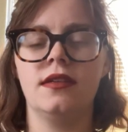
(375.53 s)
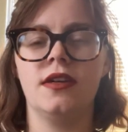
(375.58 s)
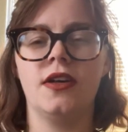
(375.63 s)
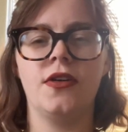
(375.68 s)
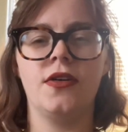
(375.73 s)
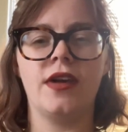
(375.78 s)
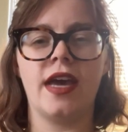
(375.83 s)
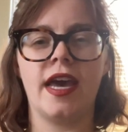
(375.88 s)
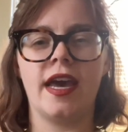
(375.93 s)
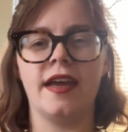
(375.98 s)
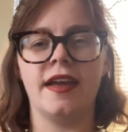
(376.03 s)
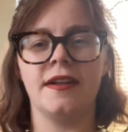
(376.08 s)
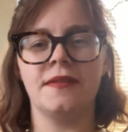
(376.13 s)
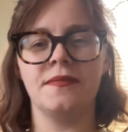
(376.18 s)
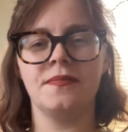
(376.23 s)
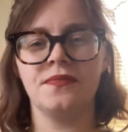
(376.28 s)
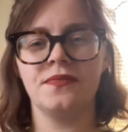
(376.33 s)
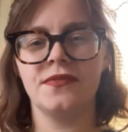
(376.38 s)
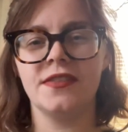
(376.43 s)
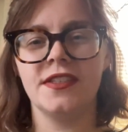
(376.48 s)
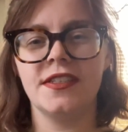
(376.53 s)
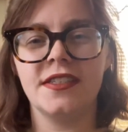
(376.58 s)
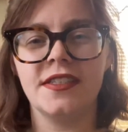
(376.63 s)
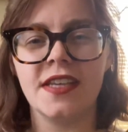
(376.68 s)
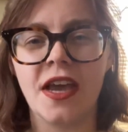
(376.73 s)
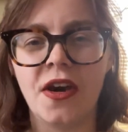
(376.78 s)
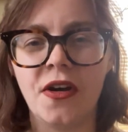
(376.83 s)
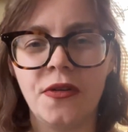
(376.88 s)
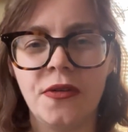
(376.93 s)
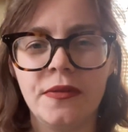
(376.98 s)
Okay,
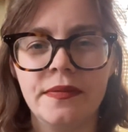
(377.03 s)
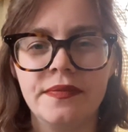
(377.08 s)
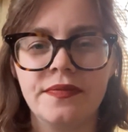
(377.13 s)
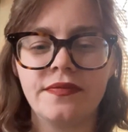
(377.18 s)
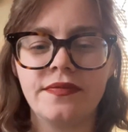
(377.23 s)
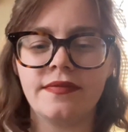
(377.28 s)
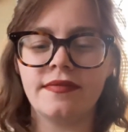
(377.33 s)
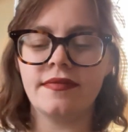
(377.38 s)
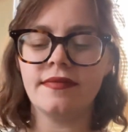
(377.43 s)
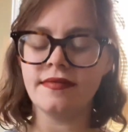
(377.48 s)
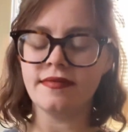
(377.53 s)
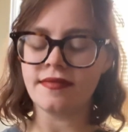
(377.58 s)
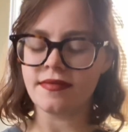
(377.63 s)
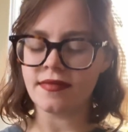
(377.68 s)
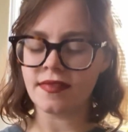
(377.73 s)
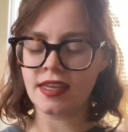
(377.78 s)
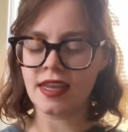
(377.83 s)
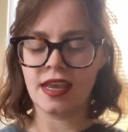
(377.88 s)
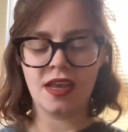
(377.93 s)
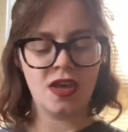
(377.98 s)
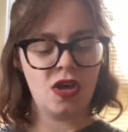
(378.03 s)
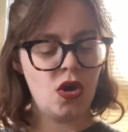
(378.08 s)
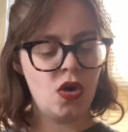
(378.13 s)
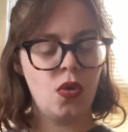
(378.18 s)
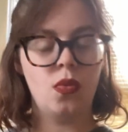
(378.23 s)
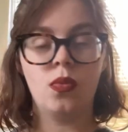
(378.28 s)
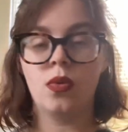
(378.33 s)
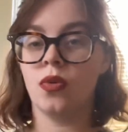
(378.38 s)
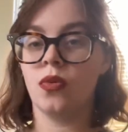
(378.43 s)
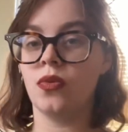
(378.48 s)
so
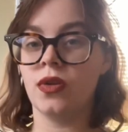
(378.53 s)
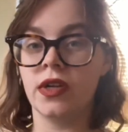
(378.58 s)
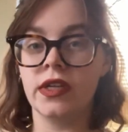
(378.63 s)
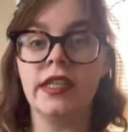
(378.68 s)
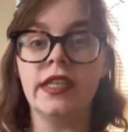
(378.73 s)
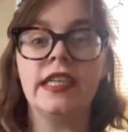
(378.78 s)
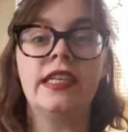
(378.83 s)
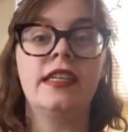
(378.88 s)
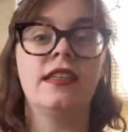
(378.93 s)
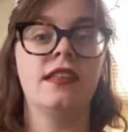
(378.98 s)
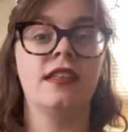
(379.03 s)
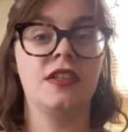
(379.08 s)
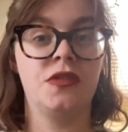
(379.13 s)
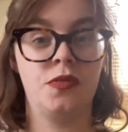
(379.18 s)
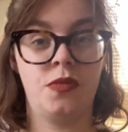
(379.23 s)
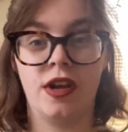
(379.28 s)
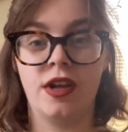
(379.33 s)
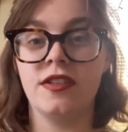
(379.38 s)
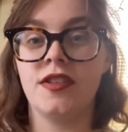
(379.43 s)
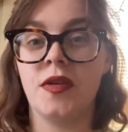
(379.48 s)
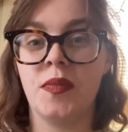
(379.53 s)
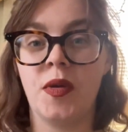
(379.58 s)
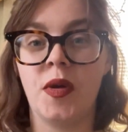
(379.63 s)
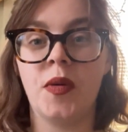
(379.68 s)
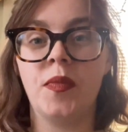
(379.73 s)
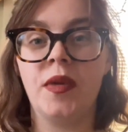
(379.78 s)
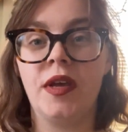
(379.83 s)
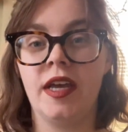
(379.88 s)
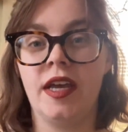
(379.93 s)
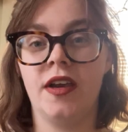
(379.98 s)
we're really in this present
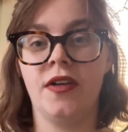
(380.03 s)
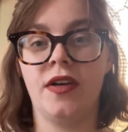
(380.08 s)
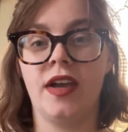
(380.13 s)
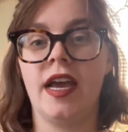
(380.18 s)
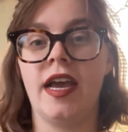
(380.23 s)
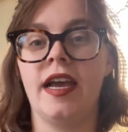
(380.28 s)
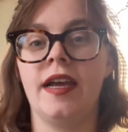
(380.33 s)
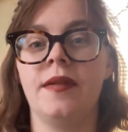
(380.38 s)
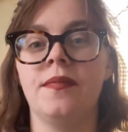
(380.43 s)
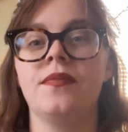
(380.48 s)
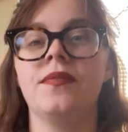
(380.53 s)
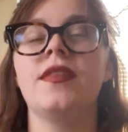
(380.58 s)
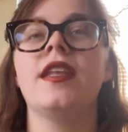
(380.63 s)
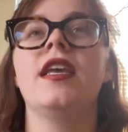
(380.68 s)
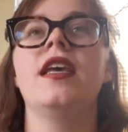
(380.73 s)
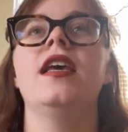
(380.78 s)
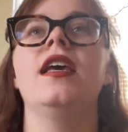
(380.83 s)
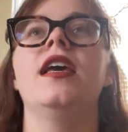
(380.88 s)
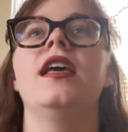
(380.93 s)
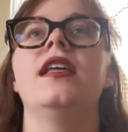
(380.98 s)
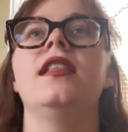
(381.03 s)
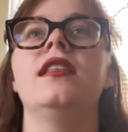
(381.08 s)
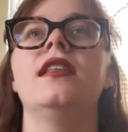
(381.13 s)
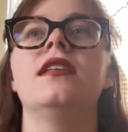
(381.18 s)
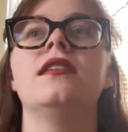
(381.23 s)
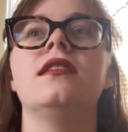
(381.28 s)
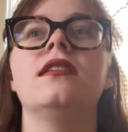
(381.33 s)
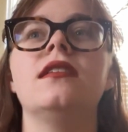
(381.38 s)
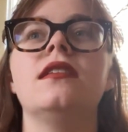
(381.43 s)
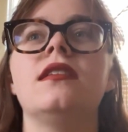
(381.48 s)
moment, okay? And
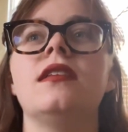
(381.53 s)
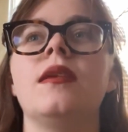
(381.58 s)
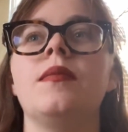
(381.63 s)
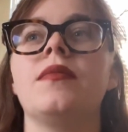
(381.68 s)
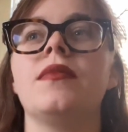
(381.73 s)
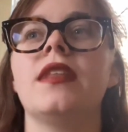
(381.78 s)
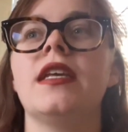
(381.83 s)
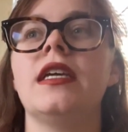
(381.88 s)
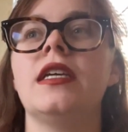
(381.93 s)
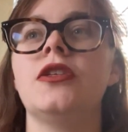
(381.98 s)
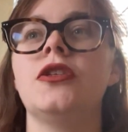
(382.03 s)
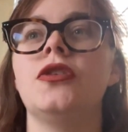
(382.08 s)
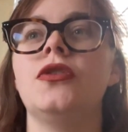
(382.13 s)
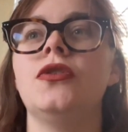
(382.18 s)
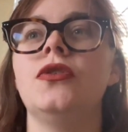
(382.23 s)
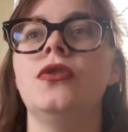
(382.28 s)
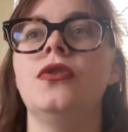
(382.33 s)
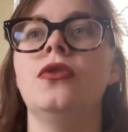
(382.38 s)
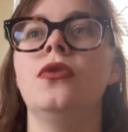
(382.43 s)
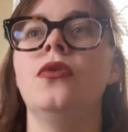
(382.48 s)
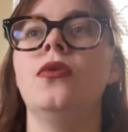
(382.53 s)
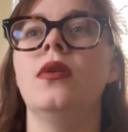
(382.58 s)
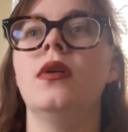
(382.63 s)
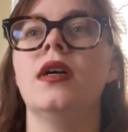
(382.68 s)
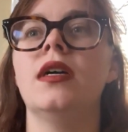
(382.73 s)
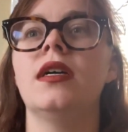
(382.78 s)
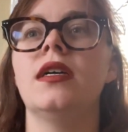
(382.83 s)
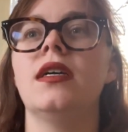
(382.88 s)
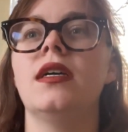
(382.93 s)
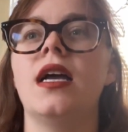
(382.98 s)
this is something to,
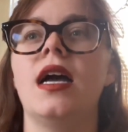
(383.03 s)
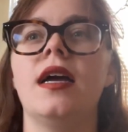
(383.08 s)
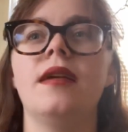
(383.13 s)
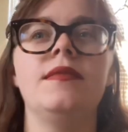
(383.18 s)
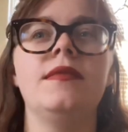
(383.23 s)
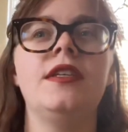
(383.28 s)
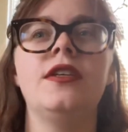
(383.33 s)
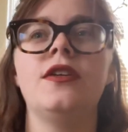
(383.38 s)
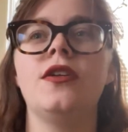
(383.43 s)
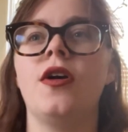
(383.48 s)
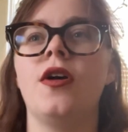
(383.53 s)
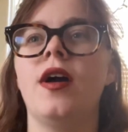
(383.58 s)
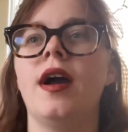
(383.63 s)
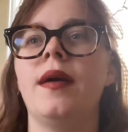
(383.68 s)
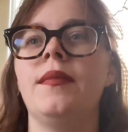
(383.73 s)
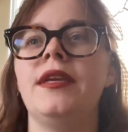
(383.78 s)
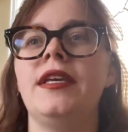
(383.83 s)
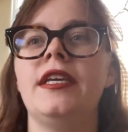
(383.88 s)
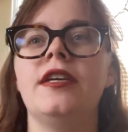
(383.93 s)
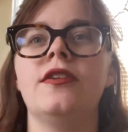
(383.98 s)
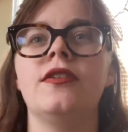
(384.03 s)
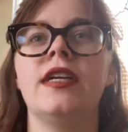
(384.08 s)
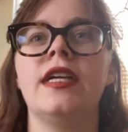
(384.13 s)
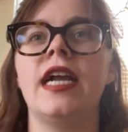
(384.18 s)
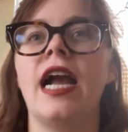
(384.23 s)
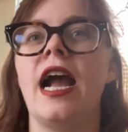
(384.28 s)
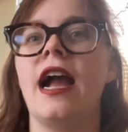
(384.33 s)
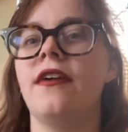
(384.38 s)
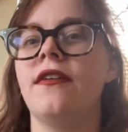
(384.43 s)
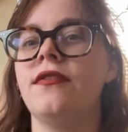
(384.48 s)
you know, I'm
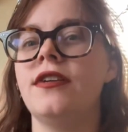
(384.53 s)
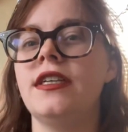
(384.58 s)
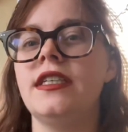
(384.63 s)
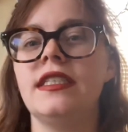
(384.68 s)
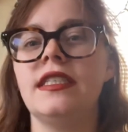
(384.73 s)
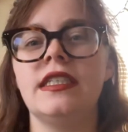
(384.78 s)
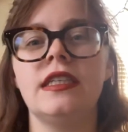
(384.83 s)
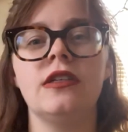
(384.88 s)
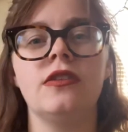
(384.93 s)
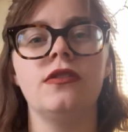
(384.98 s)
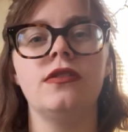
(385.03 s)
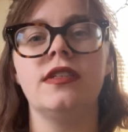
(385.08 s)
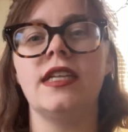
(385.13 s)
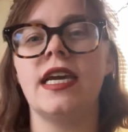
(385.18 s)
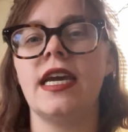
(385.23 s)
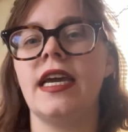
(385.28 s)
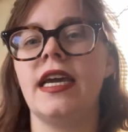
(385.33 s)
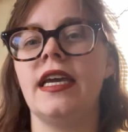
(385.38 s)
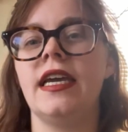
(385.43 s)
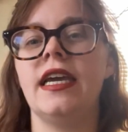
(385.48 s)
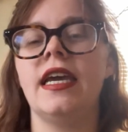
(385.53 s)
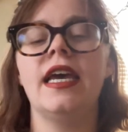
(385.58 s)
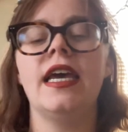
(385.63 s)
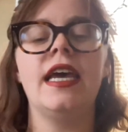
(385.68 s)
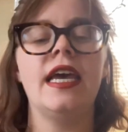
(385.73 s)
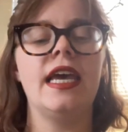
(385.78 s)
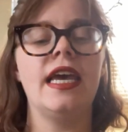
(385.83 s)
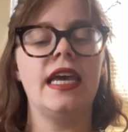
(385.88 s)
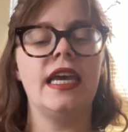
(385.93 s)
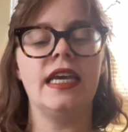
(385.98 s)
hearing every single day,
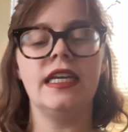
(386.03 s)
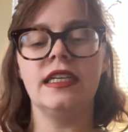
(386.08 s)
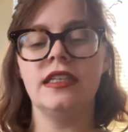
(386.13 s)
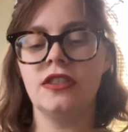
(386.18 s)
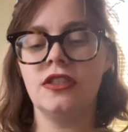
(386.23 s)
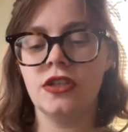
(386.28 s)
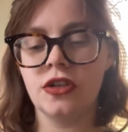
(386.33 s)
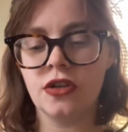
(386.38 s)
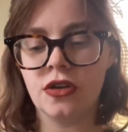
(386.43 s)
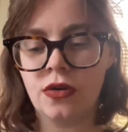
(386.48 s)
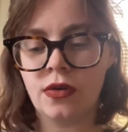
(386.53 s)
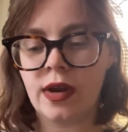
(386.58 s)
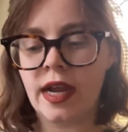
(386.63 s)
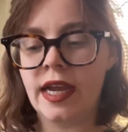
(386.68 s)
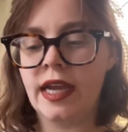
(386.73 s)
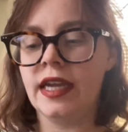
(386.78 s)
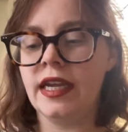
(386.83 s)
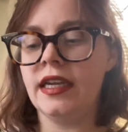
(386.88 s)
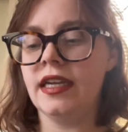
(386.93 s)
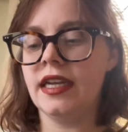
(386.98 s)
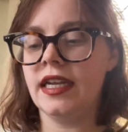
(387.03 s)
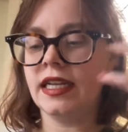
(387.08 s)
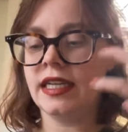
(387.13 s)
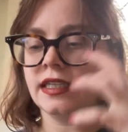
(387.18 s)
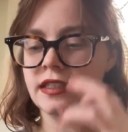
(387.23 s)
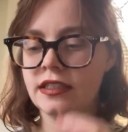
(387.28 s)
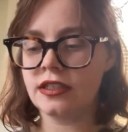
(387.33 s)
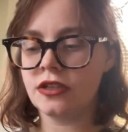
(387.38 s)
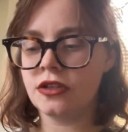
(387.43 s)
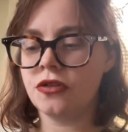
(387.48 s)
integrate
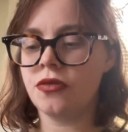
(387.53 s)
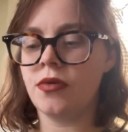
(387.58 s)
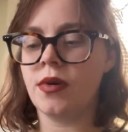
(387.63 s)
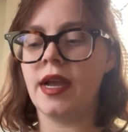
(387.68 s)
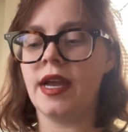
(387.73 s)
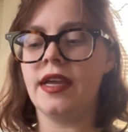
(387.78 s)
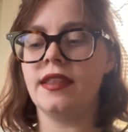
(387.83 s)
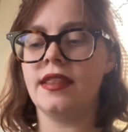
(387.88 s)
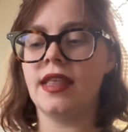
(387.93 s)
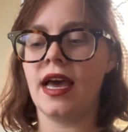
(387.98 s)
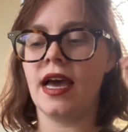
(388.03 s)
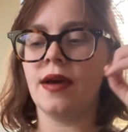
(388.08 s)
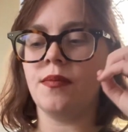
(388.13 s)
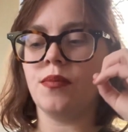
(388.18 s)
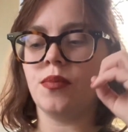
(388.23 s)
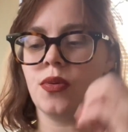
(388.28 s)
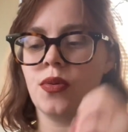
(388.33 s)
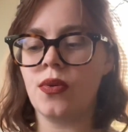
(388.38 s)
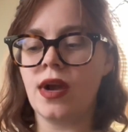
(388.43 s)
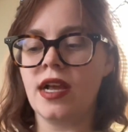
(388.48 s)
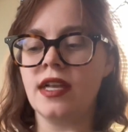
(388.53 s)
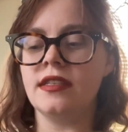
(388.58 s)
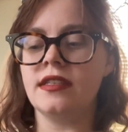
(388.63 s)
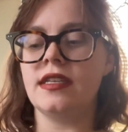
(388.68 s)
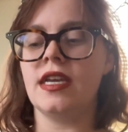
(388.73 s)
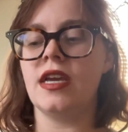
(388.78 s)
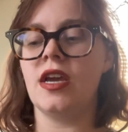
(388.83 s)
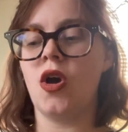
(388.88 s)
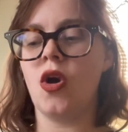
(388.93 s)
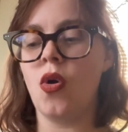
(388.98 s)
that
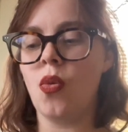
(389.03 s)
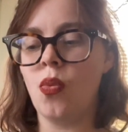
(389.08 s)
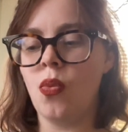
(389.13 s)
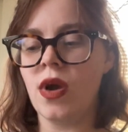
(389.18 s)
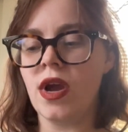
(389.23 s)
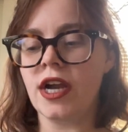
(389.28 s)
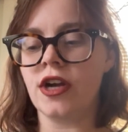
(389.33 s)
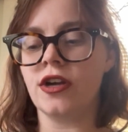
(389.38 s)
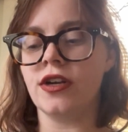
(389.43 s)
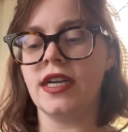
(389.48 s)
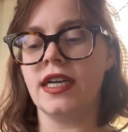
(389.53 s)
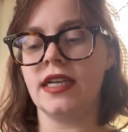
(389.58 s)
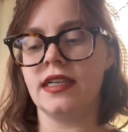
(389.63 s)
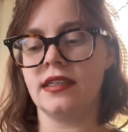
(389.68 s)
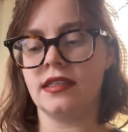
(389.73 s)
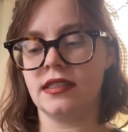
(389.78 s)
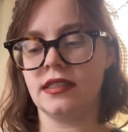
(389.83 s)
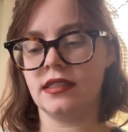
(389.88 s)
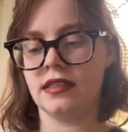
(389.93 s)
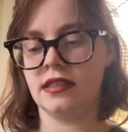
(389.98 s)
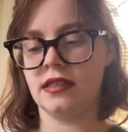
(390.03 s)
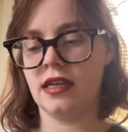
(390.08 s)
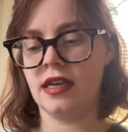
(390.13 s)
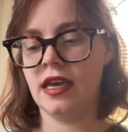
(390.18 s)
present awareness